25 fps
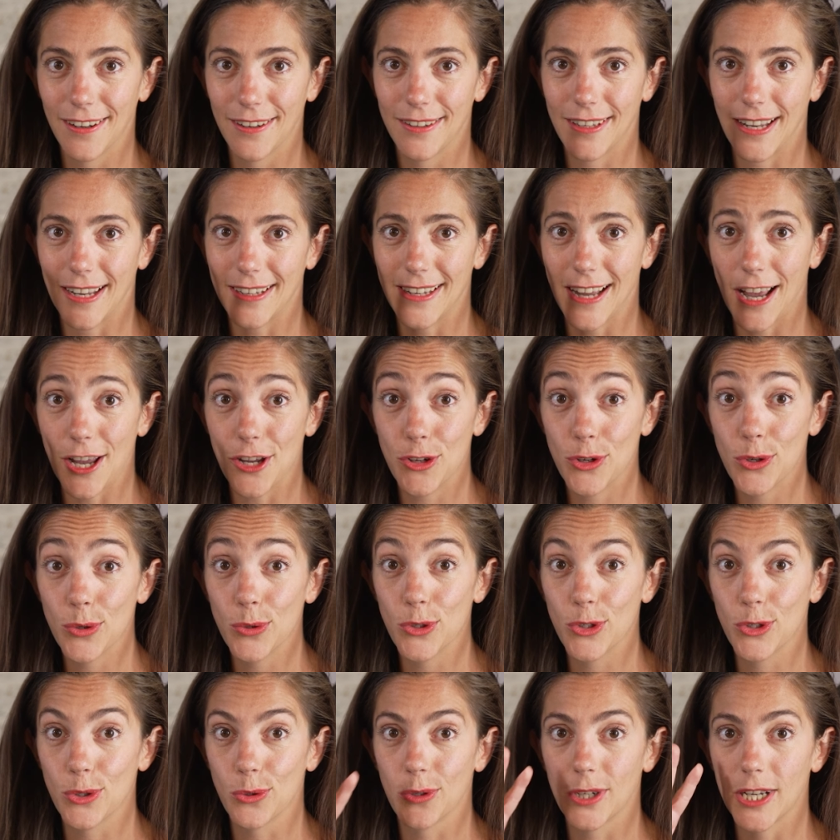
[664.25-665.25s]
that I
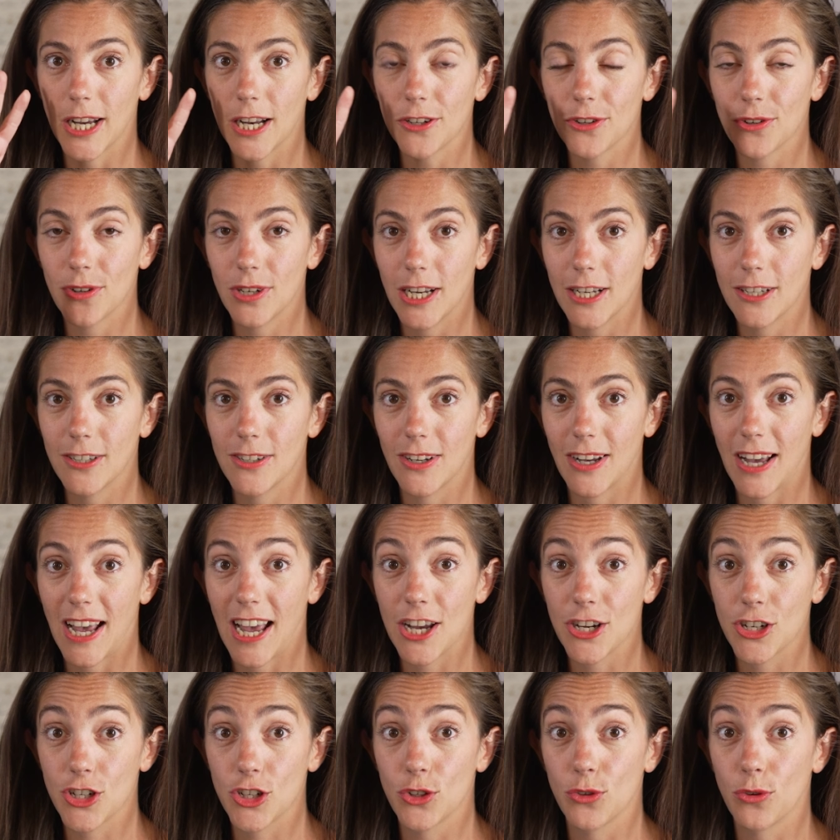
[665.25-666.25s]
use to calculate the
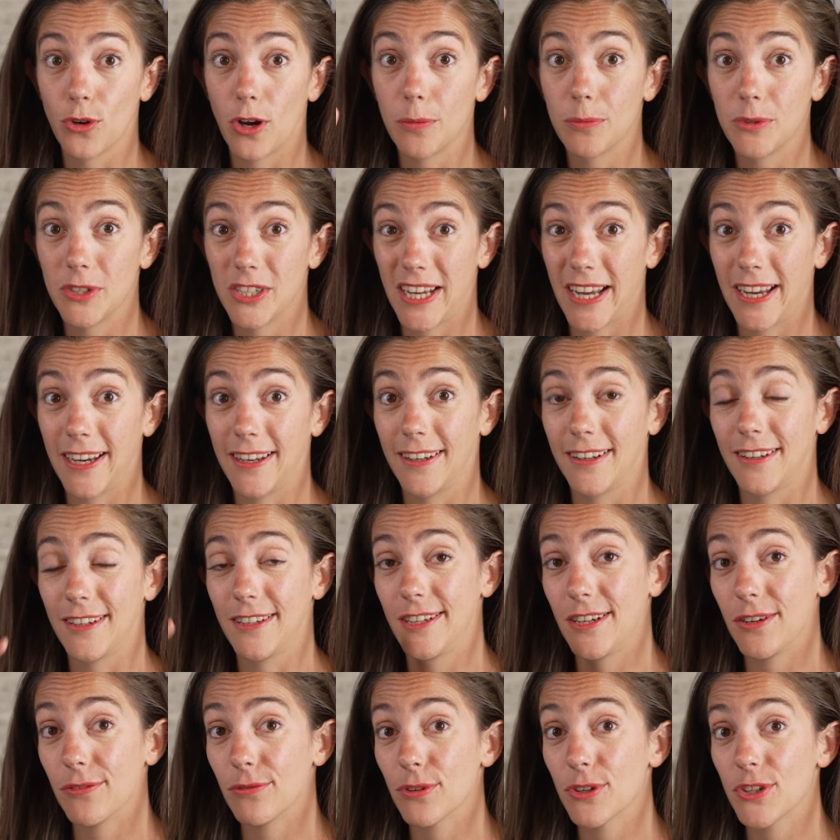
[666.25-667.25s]
hash to obtain
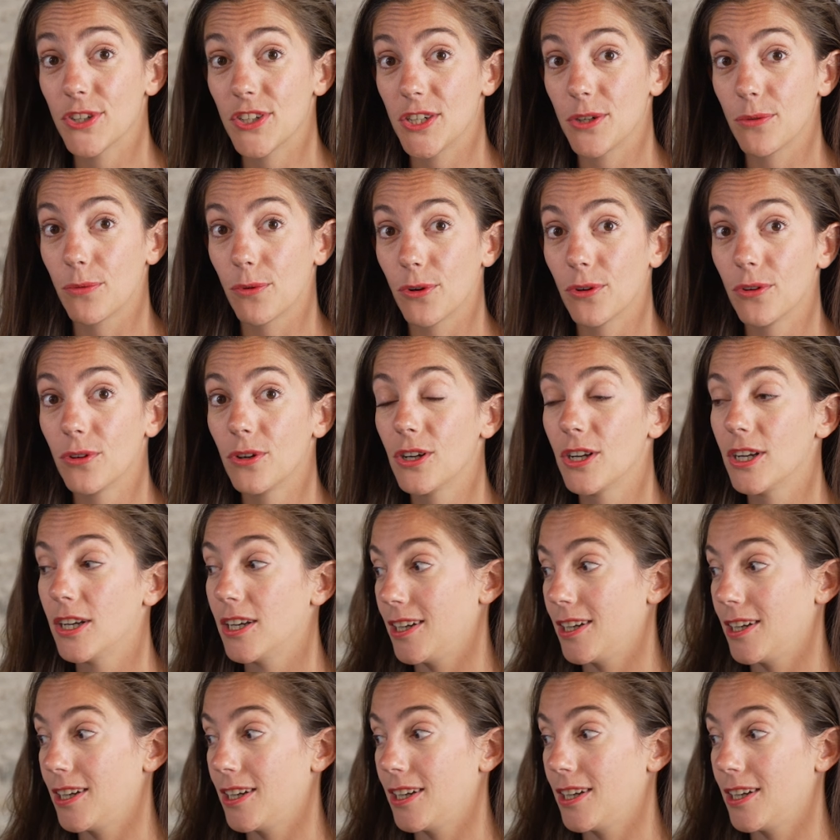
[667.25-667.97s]
different zero,